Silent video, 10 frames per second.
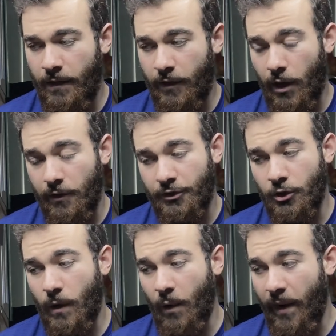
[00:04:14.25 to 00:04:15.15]
The other
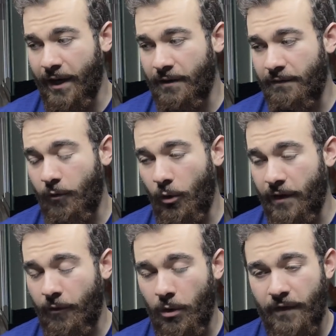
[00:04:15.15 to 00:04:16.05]
2, I waited 40,
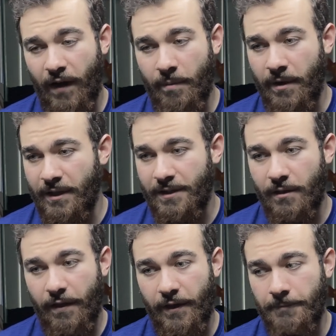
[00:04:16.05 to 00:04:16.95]
45 minutes,
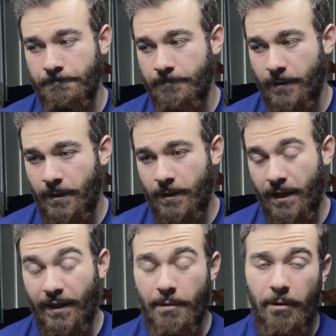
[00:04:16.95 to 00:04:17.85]
nothing,
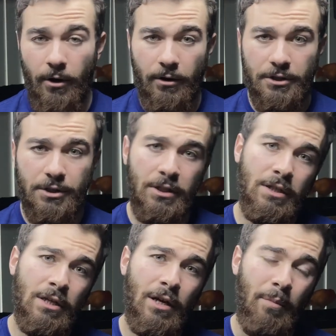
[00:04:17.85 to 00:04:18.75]
and they perished.
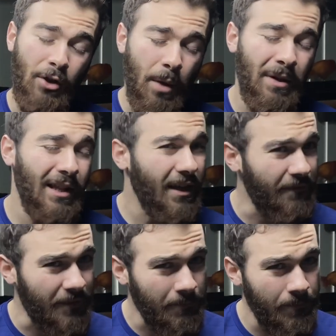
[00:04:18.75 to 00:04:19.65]
But Nubbin
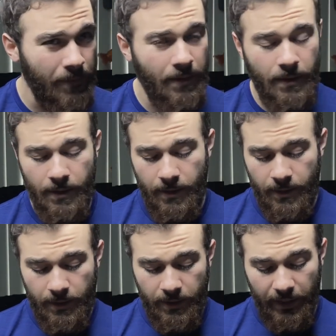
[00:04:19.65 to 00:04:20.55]
lived.
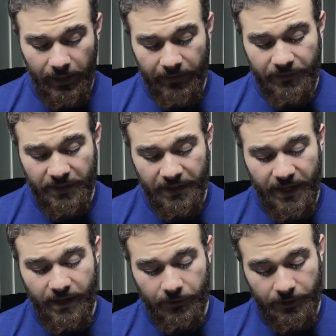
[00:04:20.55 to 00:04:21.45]
He lived to
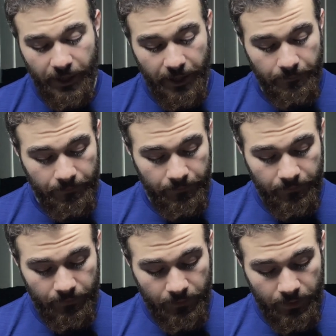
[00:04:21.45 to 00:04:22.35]
see another day.
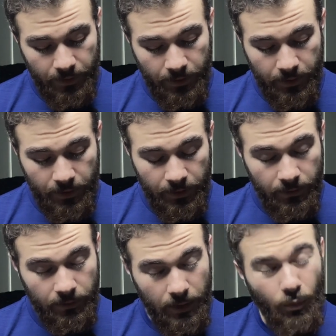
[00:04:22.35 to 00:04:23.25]

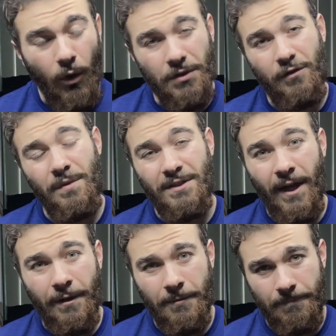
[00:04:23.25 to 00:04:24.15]
He rose from the
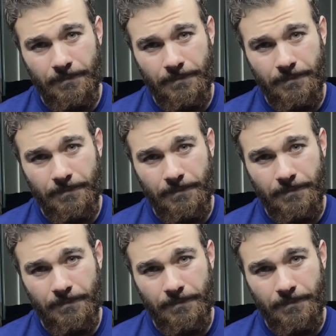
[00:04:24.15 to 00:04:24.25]
dead.